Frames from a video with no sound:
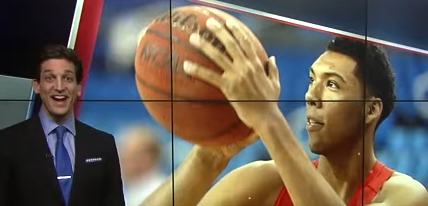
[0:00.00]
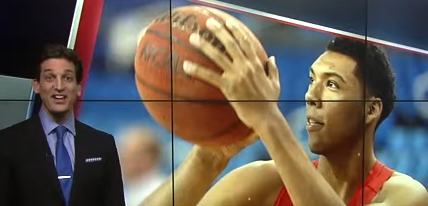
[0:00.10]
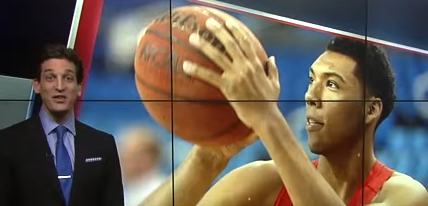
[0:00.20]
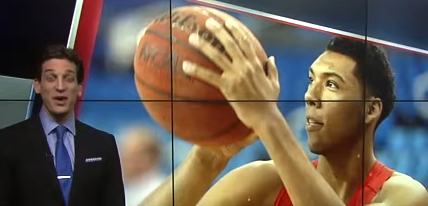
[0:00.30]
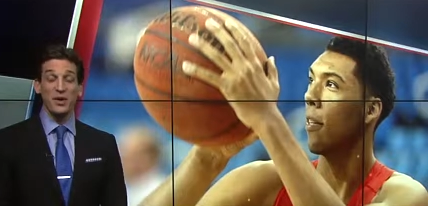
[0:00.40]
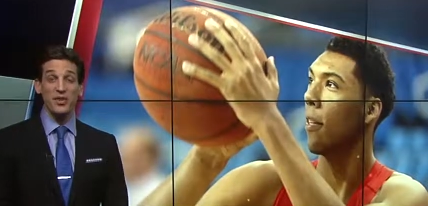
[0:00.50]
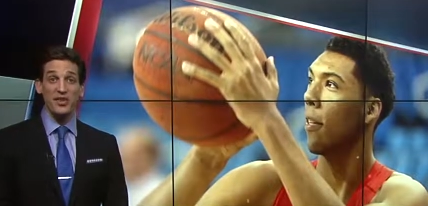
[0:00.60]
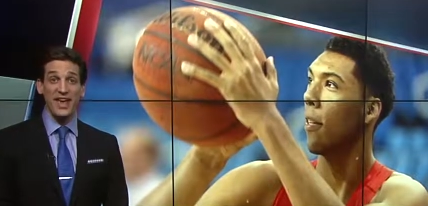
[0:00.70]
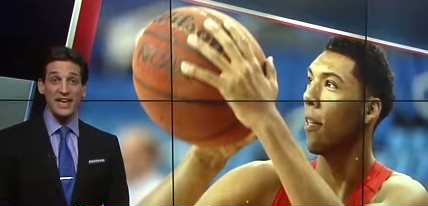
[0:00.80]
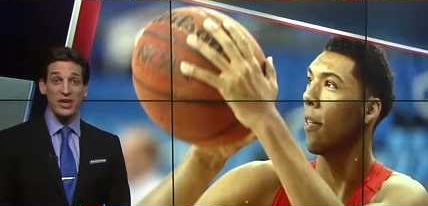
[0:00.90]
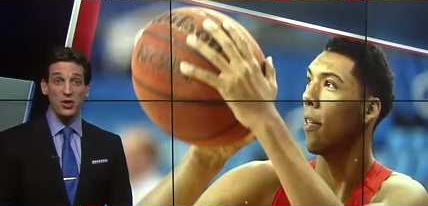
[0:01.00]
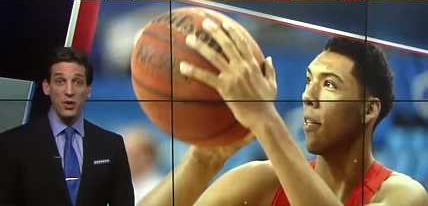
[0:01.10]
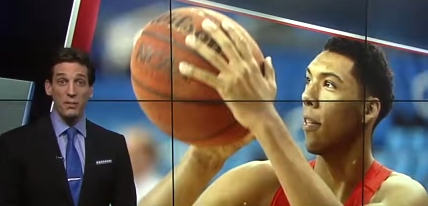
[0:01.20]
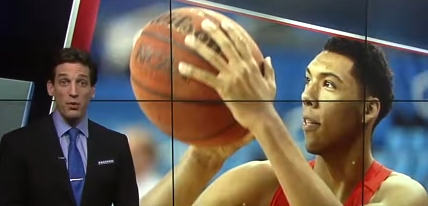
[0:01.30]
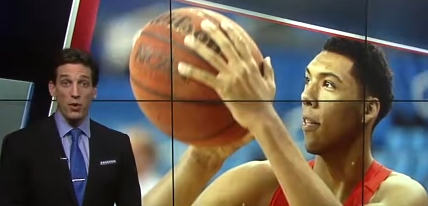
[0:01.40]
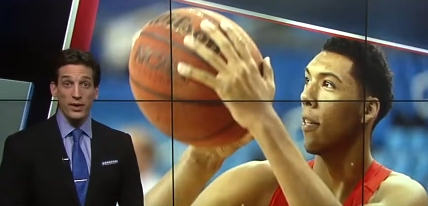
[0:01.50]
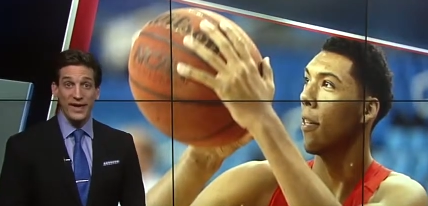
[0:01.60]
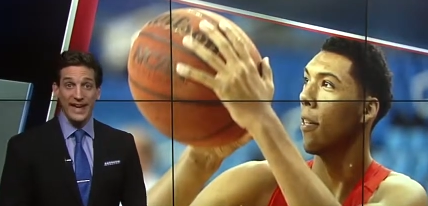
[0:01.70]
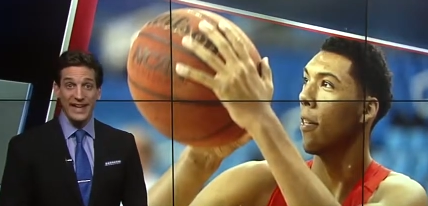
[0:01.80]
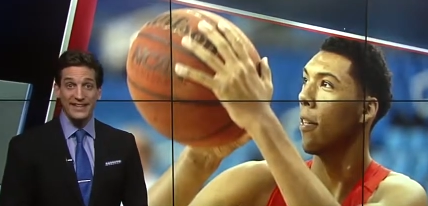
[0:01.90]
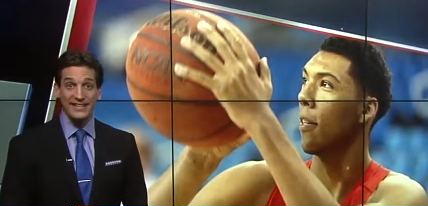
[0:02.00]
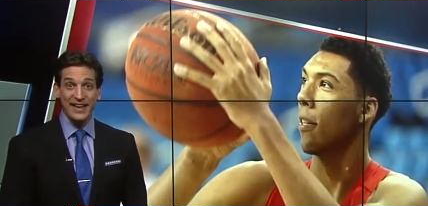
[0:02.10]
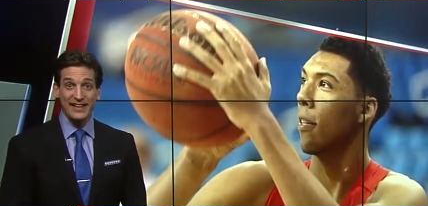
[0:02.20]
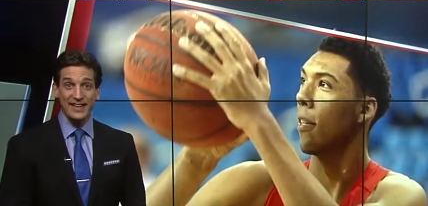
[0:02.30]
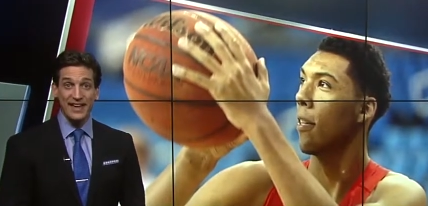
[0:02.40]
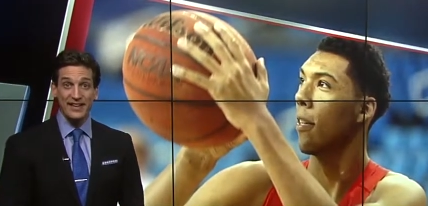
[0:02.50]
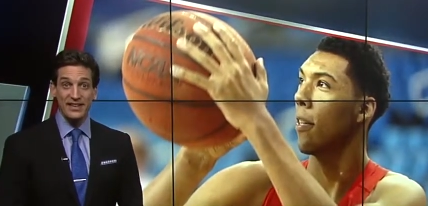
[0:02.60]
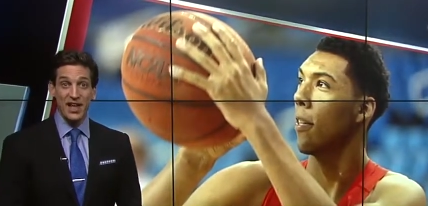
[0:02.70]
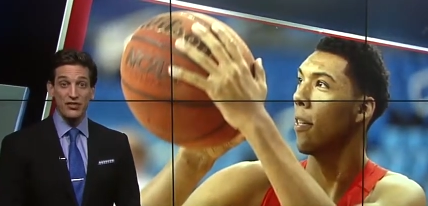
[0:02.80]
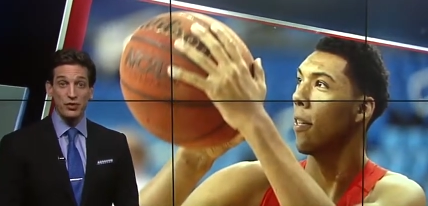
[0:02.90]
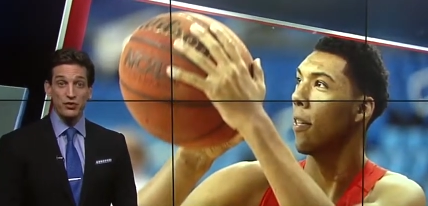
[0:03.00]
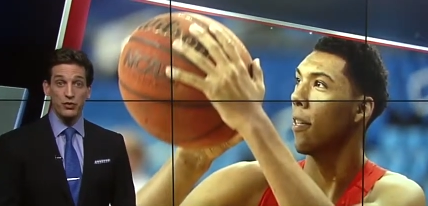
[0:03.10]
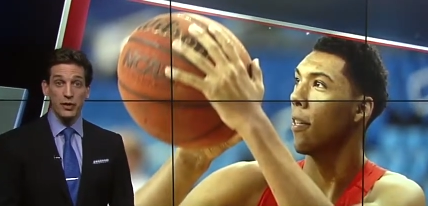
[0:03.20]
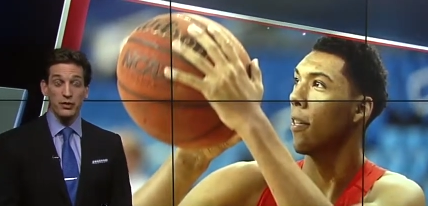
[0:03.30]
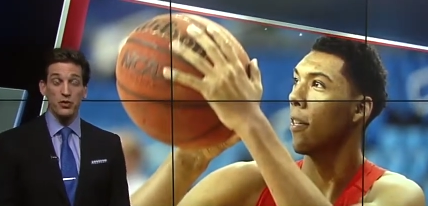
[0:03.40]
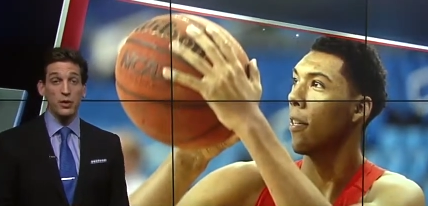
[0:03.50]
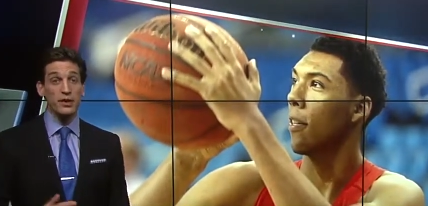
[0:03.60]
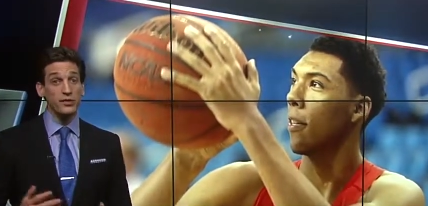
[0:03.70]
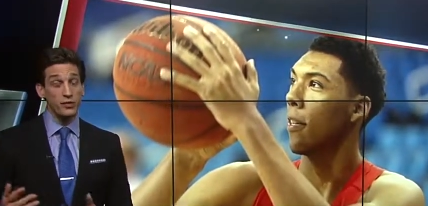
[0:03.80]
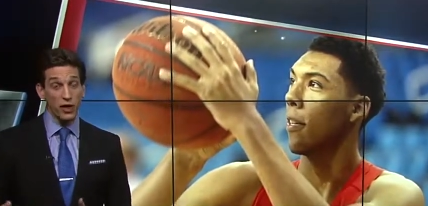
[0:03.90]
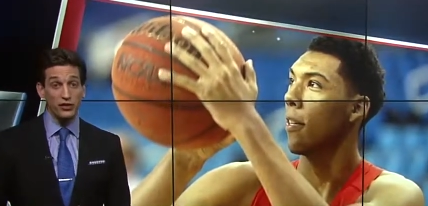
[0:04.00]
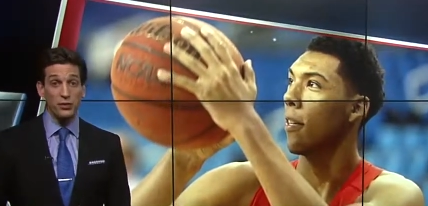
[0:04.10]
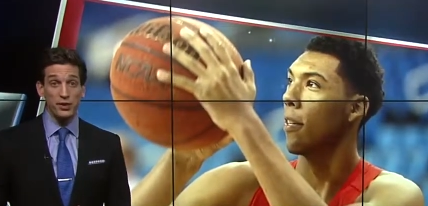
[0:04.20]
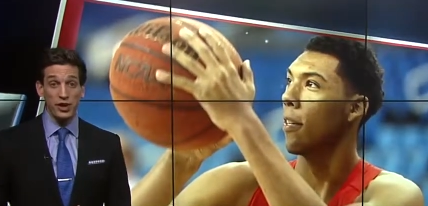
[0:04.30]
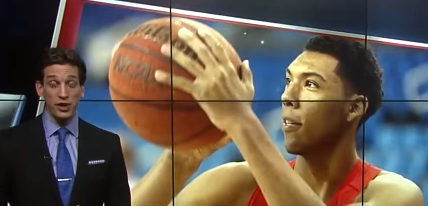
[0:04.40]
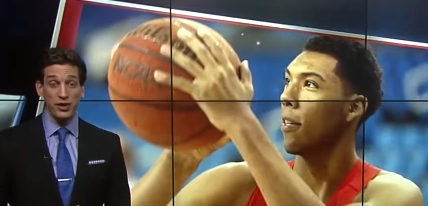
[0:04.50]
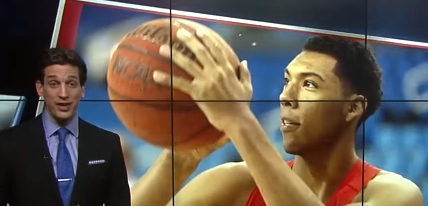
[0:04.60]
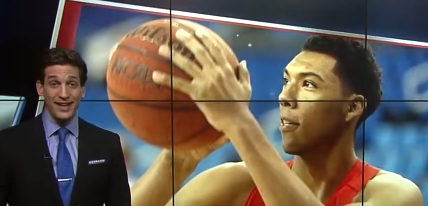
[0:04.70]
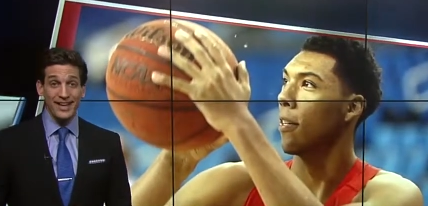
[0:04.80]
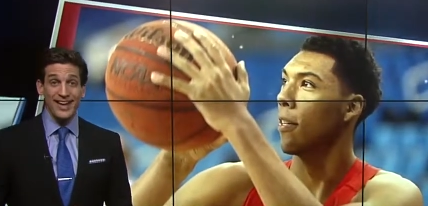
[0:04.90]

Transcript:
Speaker 1: I do, Aaron. Thank you. A broken hand sidelined Allonzo Trier during his freshman year.